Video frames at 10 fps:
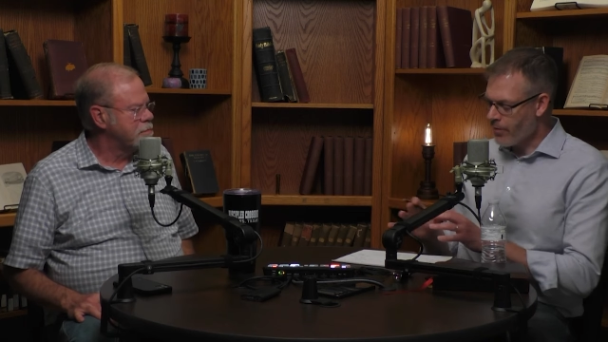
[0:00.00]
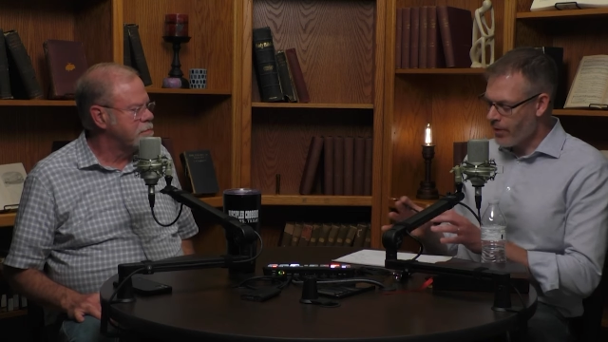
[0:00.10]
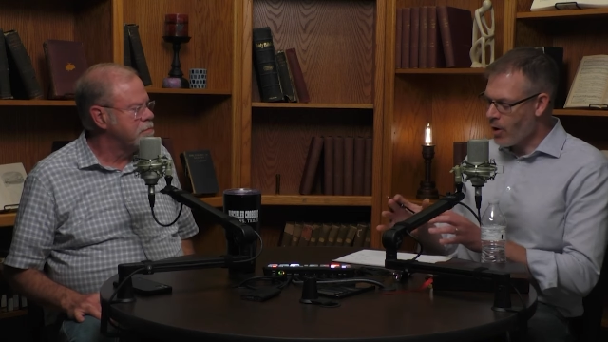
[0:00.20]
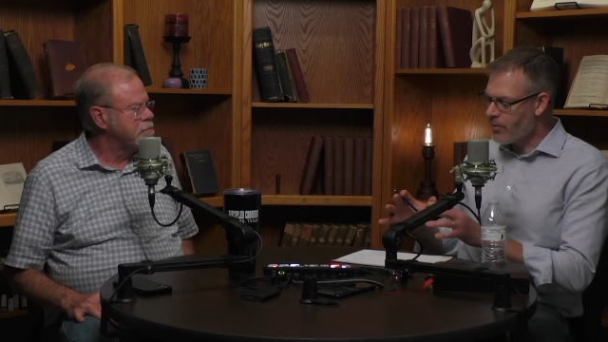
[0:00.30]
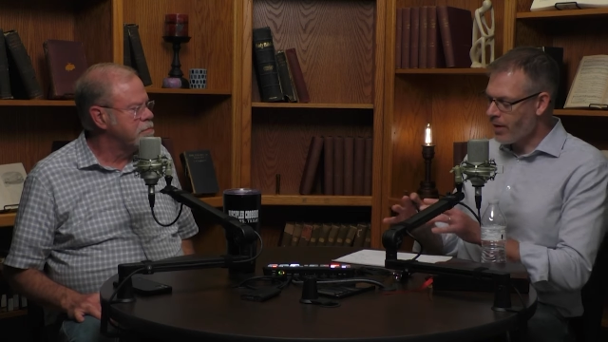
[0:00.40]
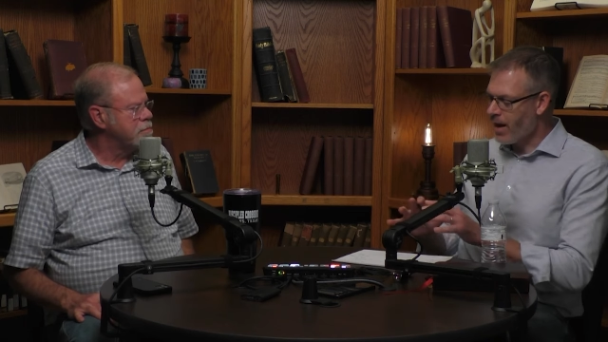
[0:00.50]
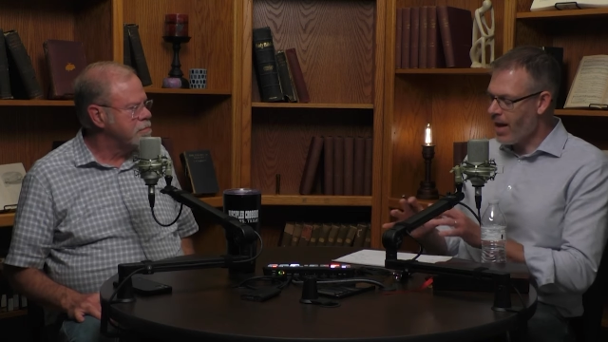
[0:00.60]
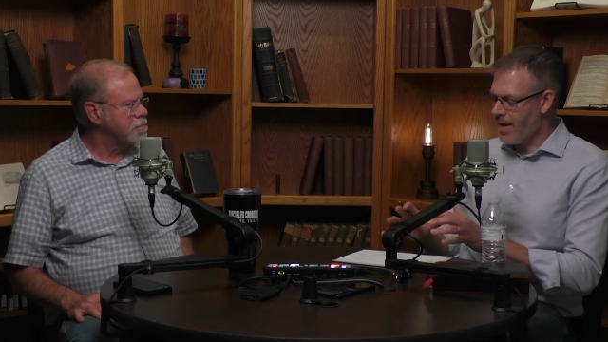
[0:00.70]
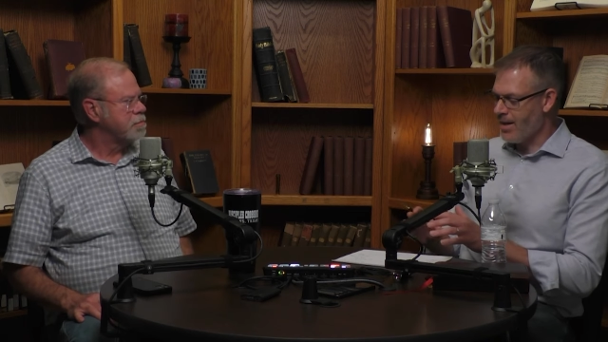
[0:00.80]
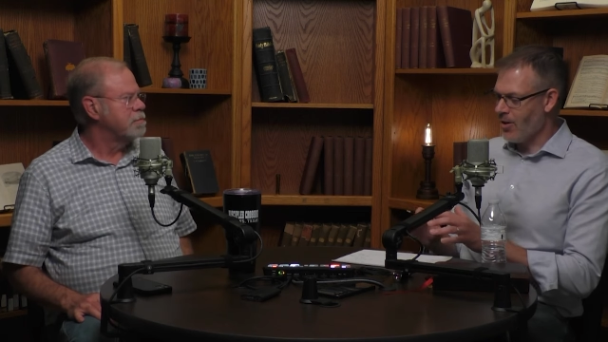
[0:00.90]

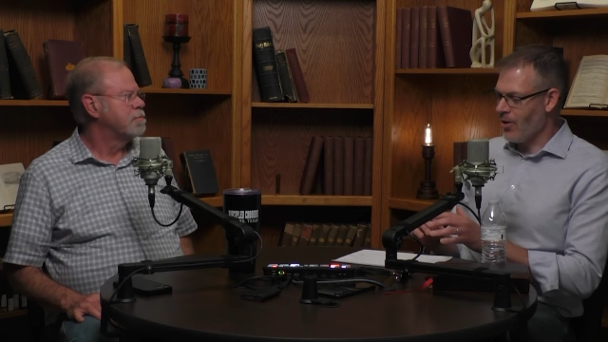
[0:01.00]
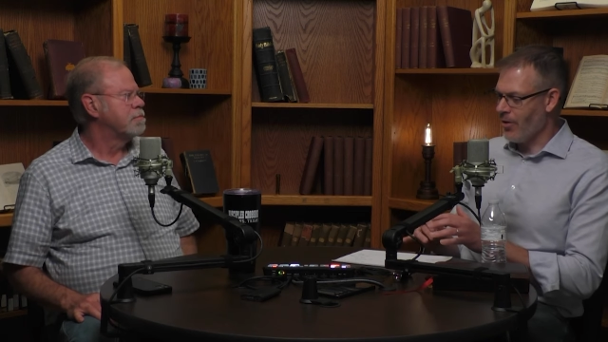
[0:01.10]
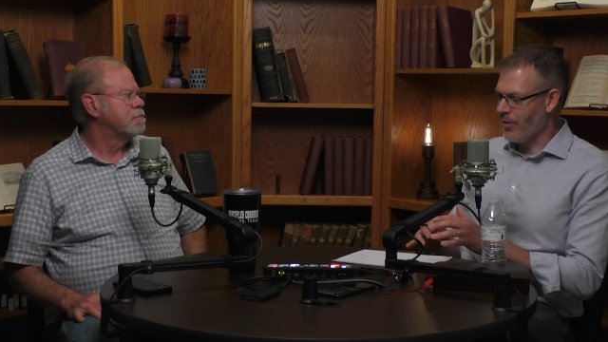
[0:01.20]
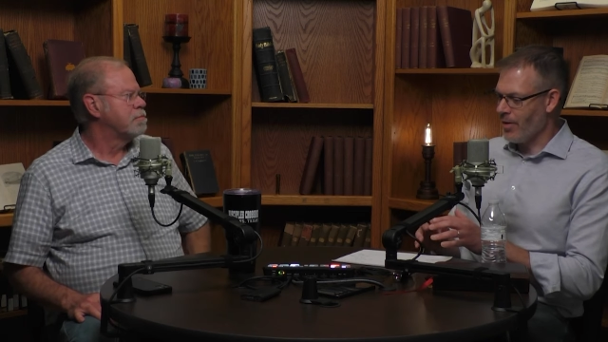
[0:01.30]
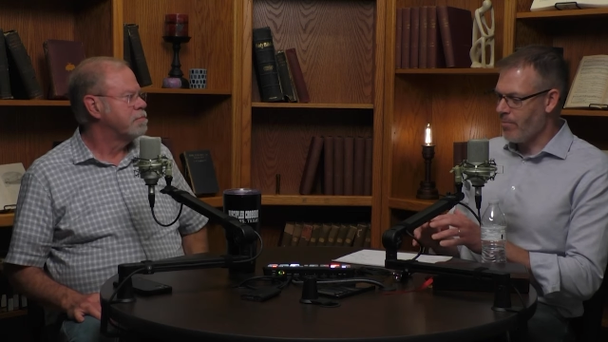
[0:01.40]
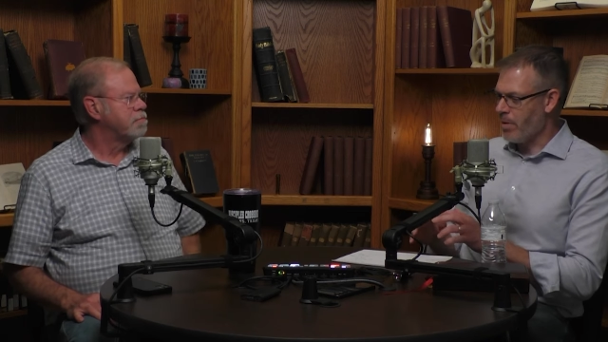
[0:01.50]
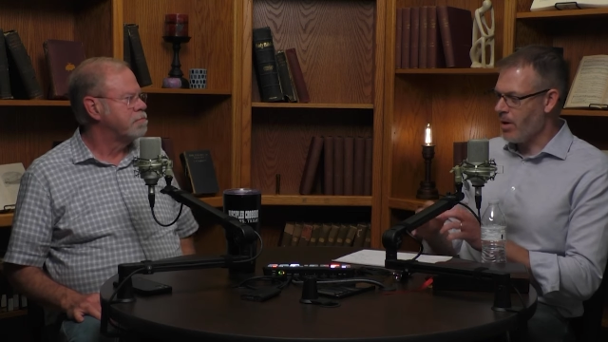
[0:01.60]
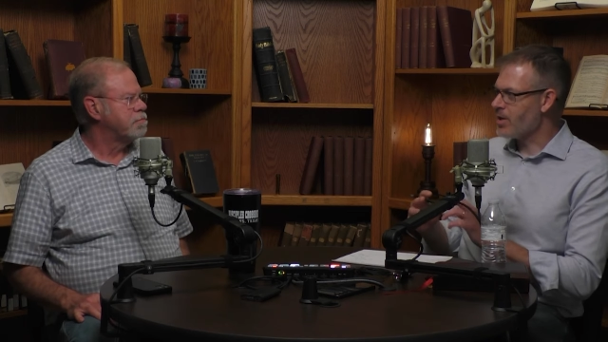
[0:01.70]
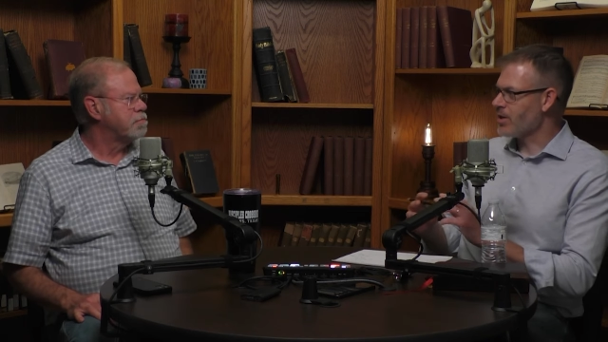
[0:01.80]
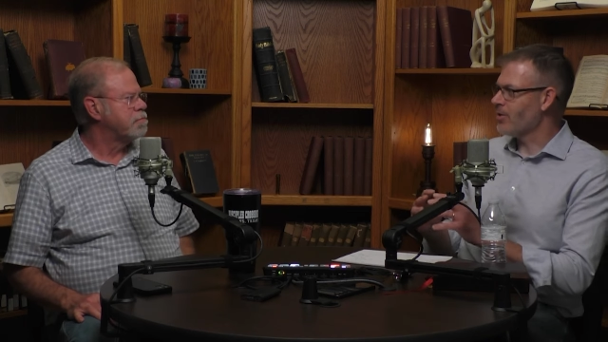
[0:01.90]
Speaker 1: overlaid on the
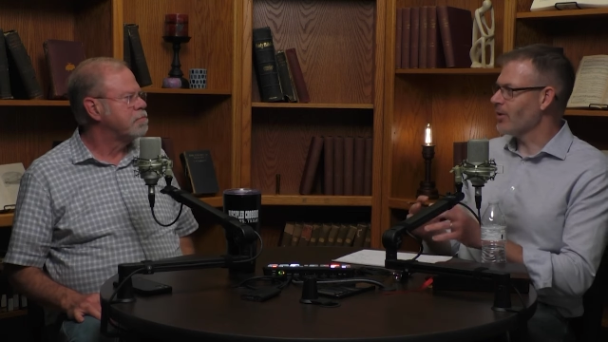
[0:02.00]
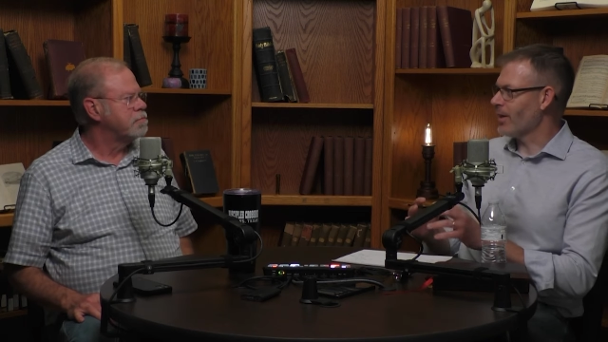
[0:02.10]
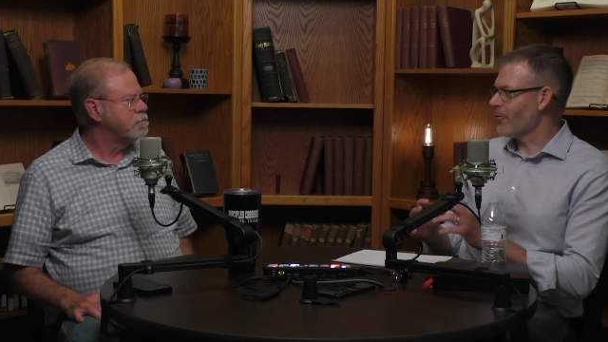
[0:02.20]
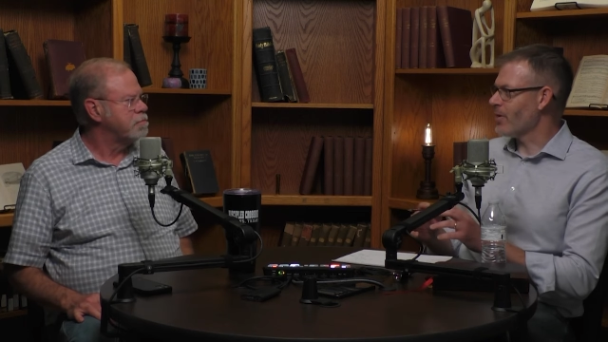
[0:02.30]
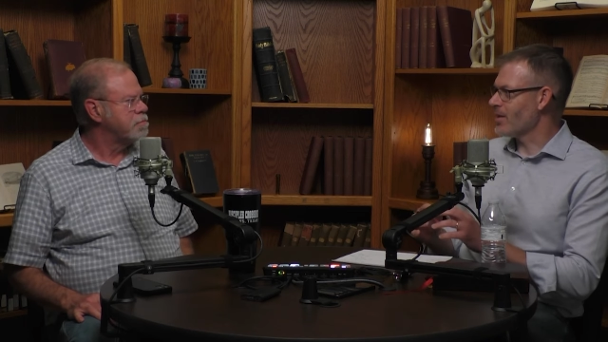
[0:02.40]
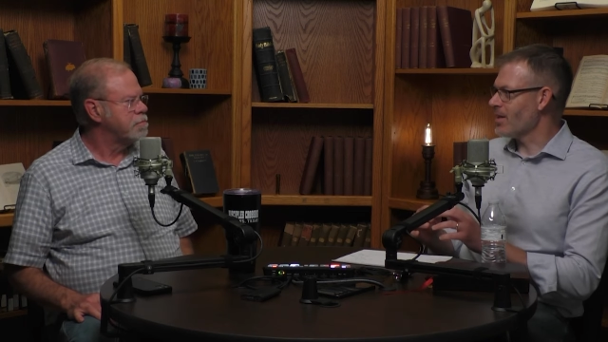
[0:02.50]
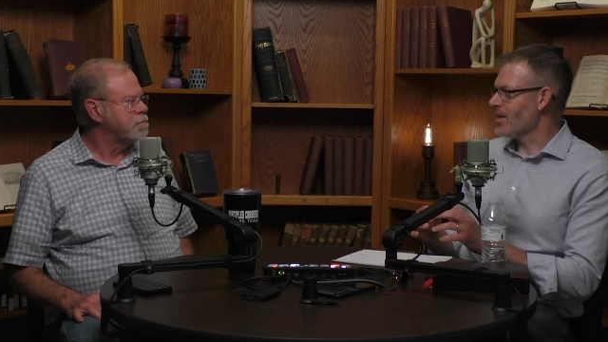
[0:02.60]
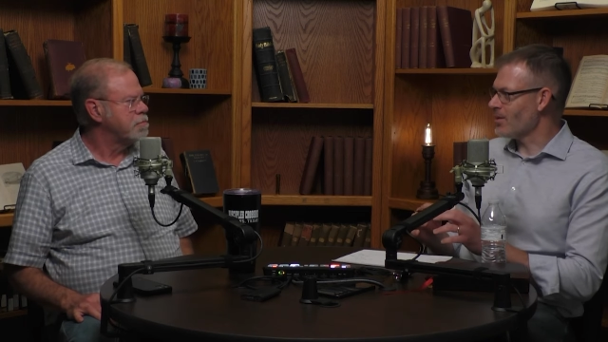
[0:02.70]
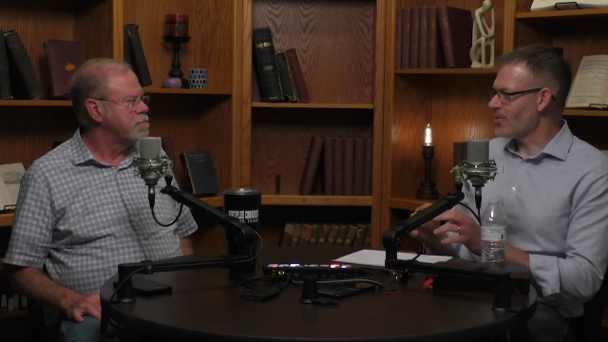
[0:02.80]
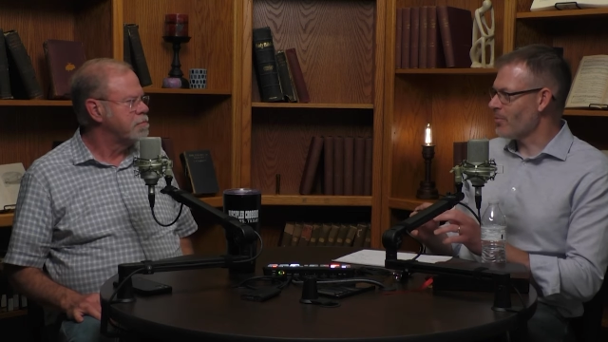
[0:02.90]
personal
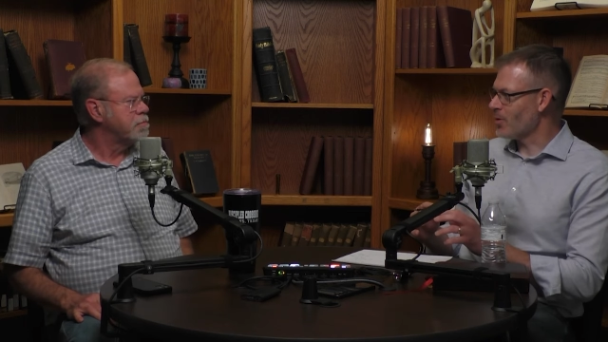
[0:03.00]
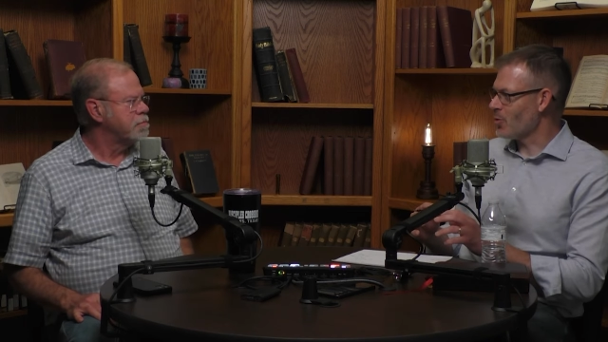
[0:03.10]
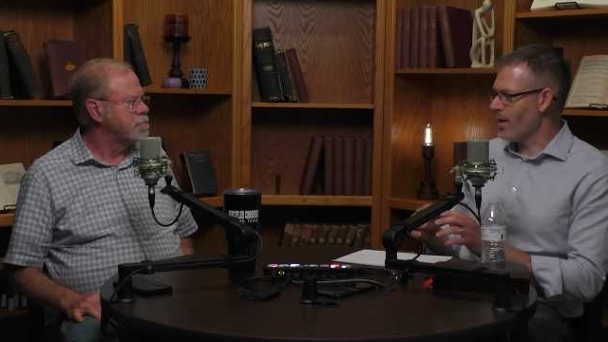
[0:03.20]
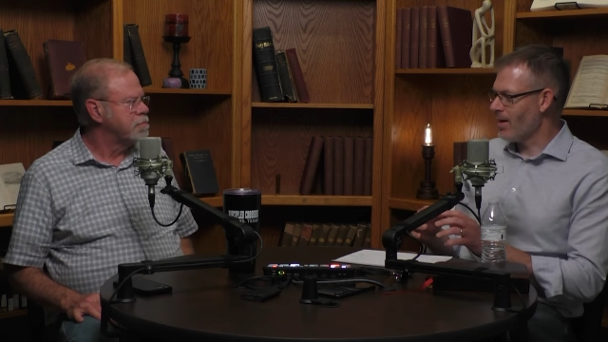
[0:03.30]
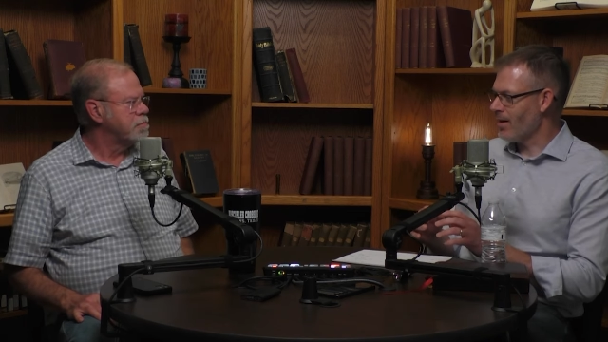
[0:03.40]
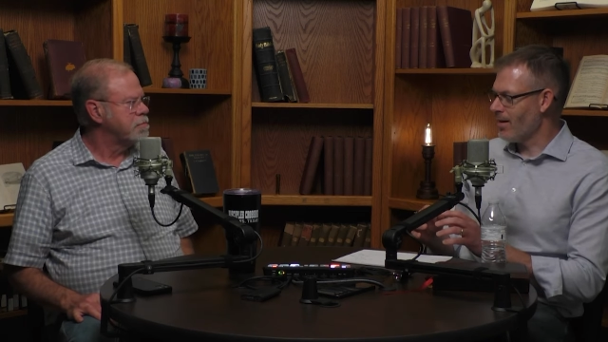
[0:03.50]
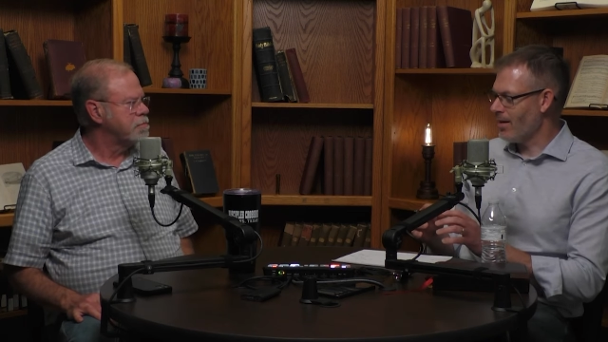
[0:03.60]
differences between